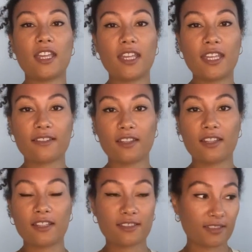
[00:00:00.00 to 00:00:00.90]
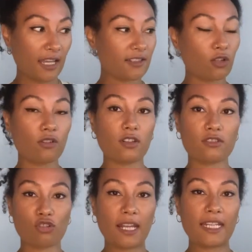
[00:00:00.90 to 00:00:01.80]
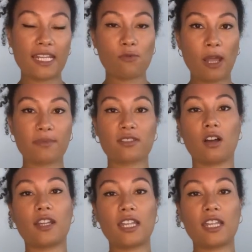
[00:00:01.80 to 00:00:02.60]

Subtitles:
It says on the trainee website,